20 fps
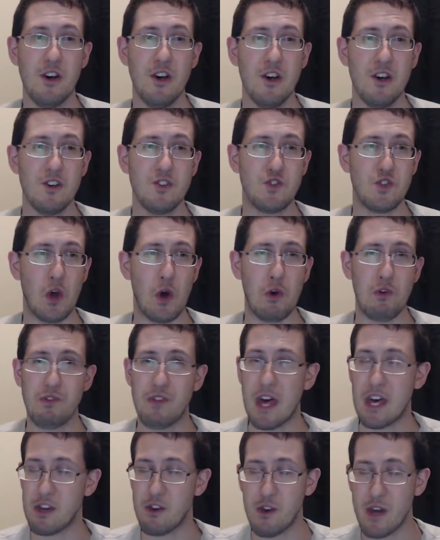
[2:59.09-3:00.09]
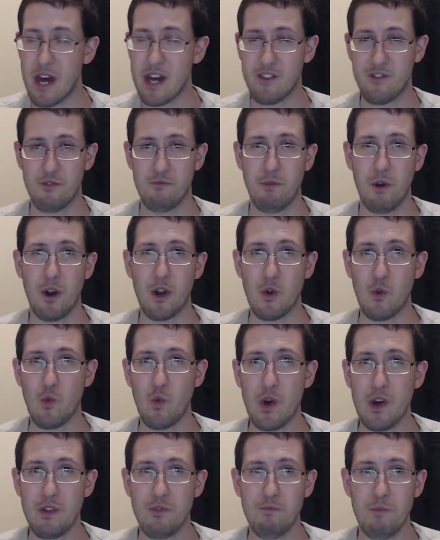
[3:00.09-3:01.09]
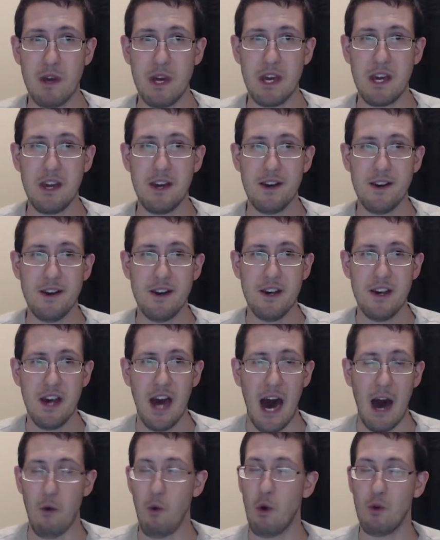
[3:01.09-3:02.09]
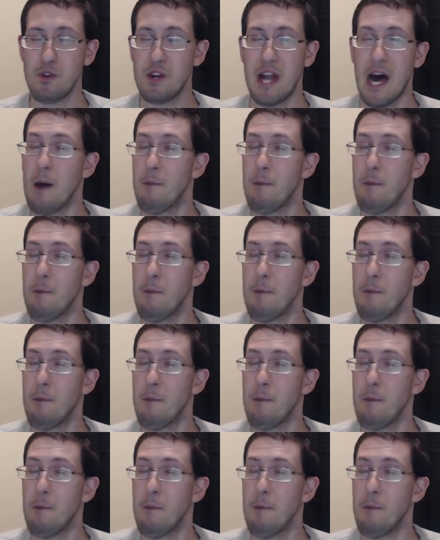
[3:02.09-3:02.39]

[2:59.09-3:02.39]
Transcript: So thank you guys for bearing with me. I won't deny, I'm a